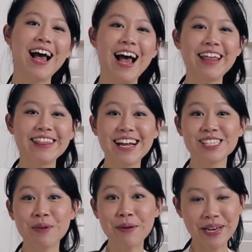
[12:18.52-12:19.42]
And
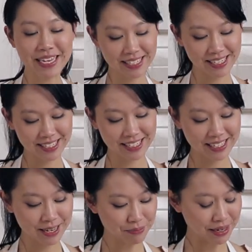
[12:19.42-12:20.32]
that's my
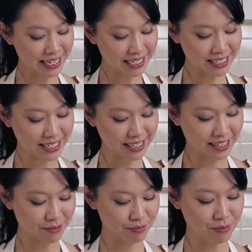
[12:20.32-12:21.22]
pieces
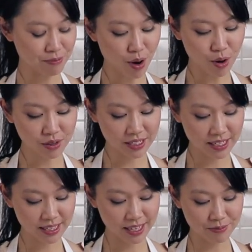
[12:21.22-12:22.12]
completed. They've been
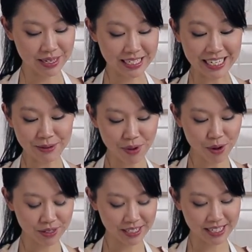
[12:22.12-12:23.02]
molded, they've been
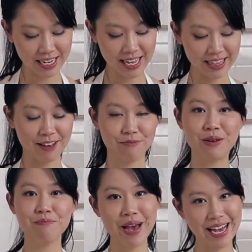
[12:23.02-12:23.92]
demolded, they've
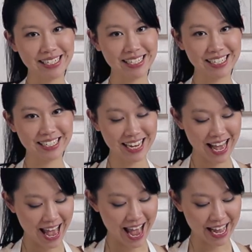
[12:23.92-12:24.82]
been painted,
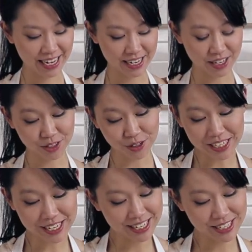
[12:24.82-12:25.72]
and
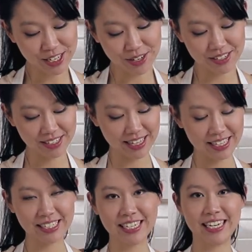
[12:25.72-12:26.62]
truly can use
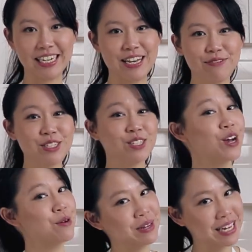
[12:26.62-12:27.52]
this technique for
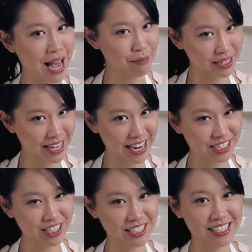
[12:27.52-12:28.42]
so many
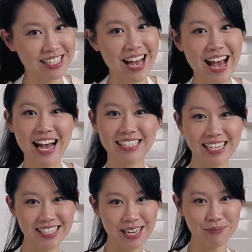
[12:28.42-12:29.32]
applications.
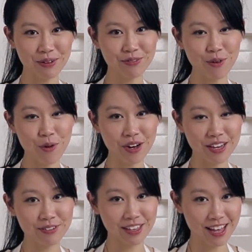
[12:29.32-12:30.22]
As I said
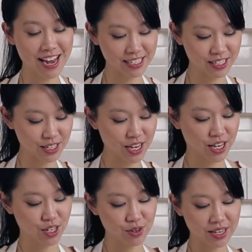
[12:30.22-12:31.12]
before, if you'd like to,
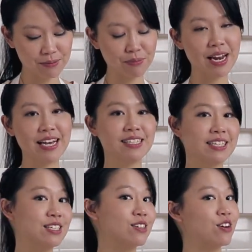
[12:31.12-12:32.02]
you can place
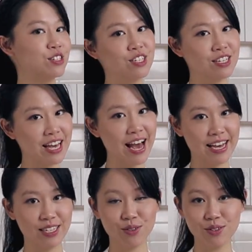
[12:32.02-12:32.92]
these onto your
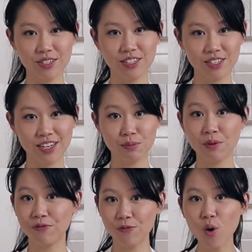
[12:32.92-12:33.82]
cakes or your desserts
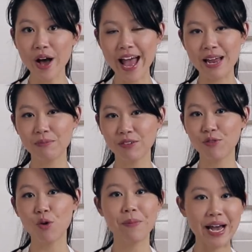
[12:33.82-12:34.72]
beforehand,
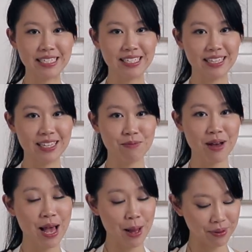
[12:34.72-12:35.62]
before painting
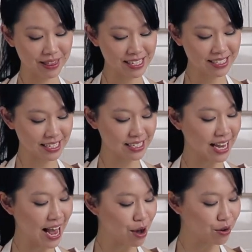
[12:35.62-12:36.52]
them. But this
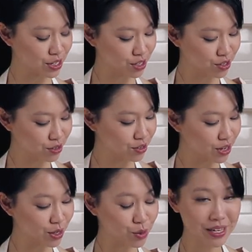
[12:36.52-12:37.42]
is how
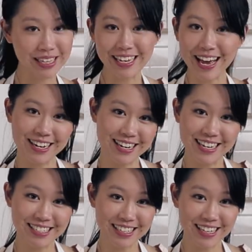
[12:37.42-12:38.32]
you quickly and
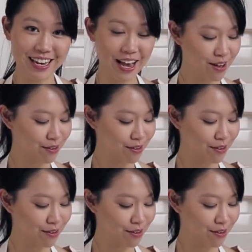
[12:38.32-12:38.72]
easily